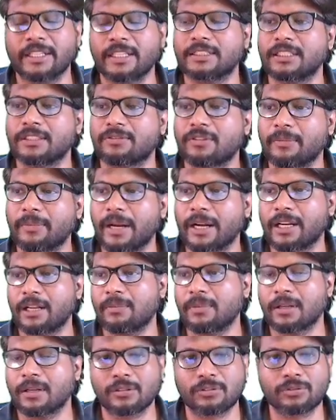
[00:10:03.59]
This is from
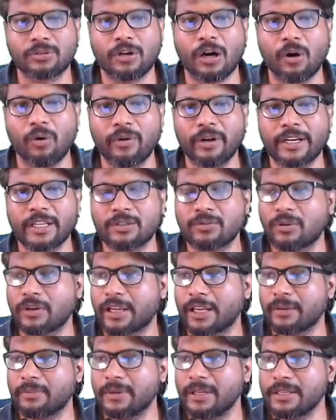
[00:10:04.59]
Handlebar. So how it is
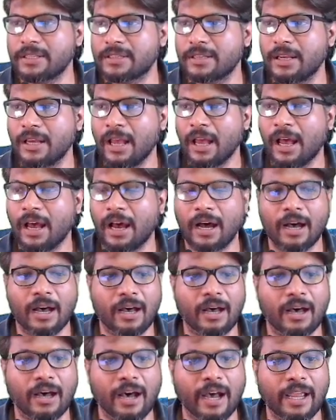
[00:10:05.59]
working means,
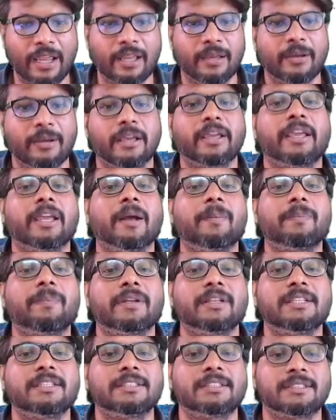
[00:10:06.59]
I
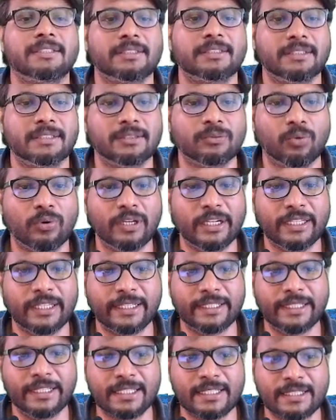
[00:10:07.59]
kept this only
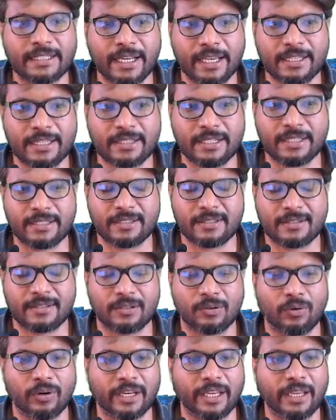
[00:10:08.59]
that this text is
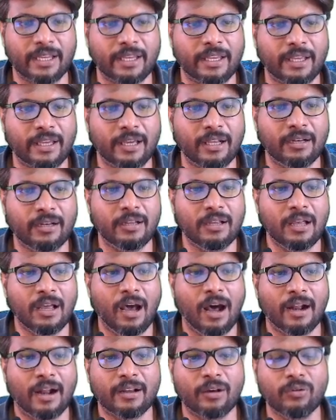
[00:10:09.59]
working here.
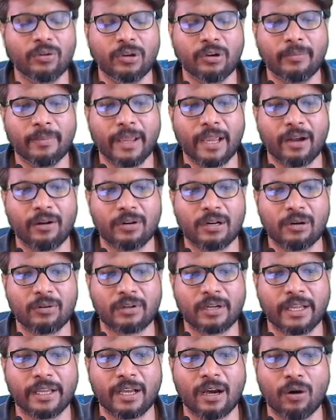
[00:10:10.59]
Now you may have
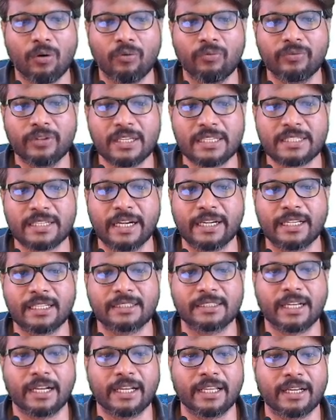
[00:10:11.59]
doubt like how this title
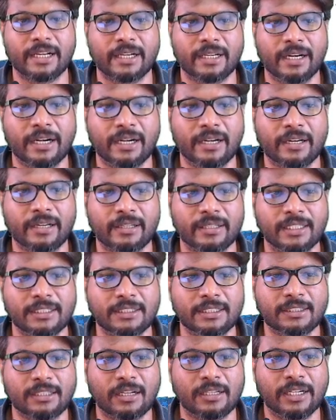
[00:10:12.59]
is getting rendered.
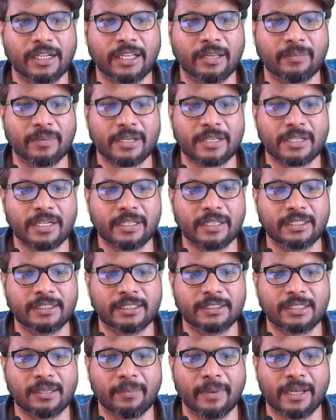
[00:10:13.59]
This is already mentioned. This
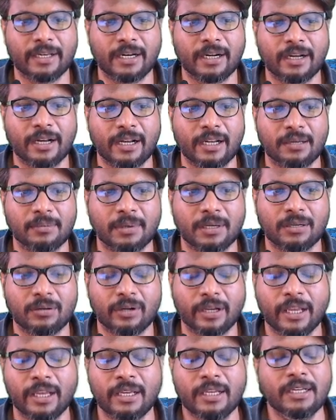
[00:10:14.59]
is the main handlebar.
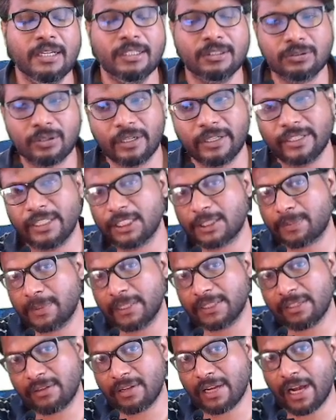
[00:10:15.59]
Okay, so in this
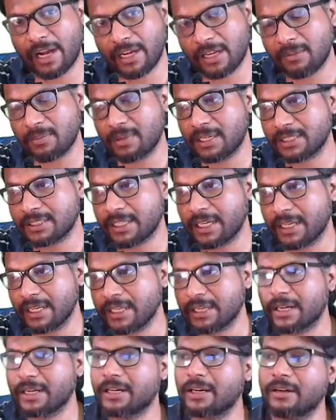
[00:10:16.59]
place our handlebar is
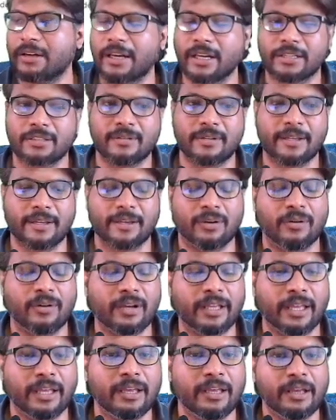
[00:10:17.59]
getting rendered actually.
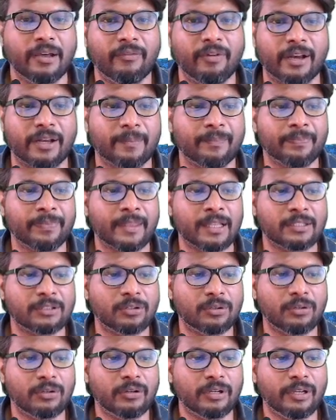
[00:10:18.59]
Okay, fine.
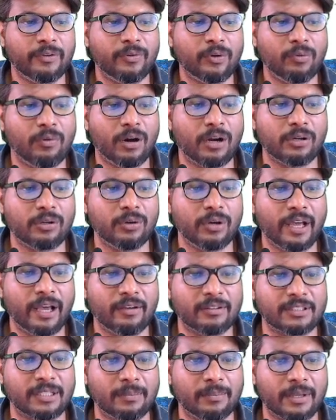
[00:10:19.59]
So if you want to
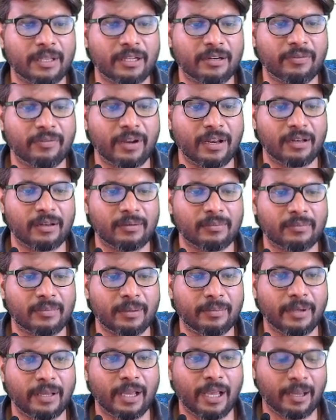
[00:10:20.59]
have some other file,
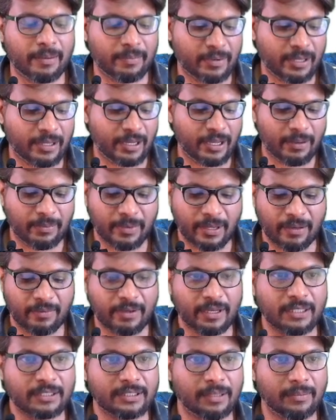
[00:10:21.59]
maybe I'm
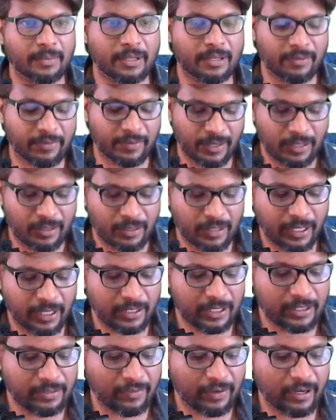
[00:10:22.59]
having a some other file.
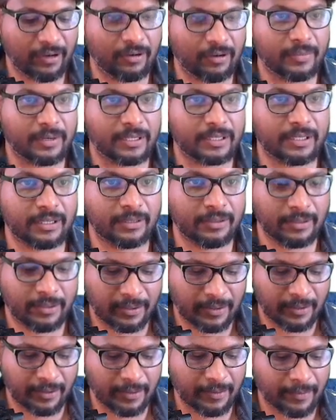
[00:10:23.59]
In this file I will mention
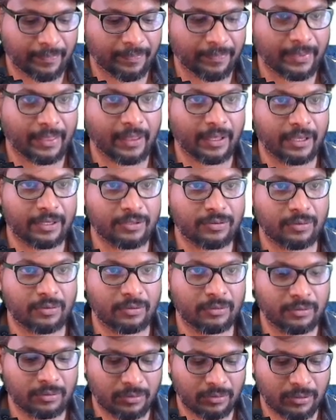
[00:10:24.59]
h1.